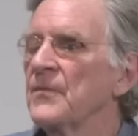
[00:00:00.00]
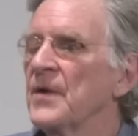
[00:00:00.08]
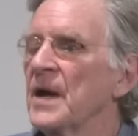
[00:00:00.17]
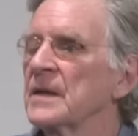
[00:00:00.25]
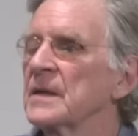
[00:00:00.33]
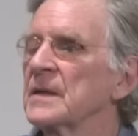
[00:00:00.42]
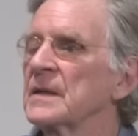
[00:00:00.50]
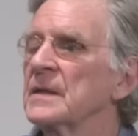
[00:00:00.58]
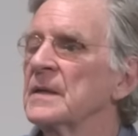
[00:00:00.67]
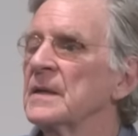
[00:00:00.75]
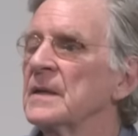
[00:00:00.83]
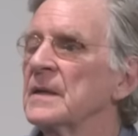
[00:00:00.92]

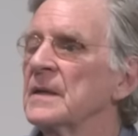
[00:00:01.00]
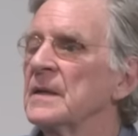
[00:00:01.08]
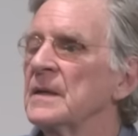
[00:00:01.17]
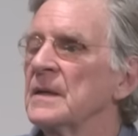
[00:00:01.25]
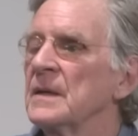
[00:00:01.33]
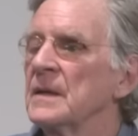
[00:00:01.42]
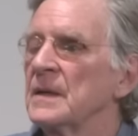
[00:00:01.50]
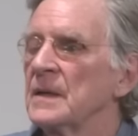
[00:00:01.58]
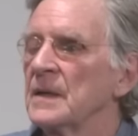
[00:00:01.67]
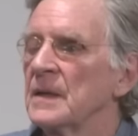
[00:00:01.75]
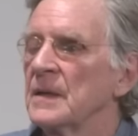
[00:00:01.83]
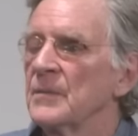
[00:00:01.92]
finally,
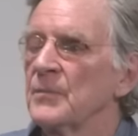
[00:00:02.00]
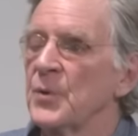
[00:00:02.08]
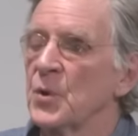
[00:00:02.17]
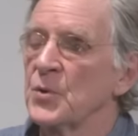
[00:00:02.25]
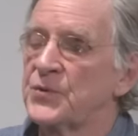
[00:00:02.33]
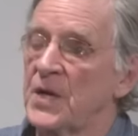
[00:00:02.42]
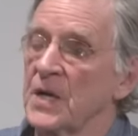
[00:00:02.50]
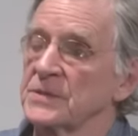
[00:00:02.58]
both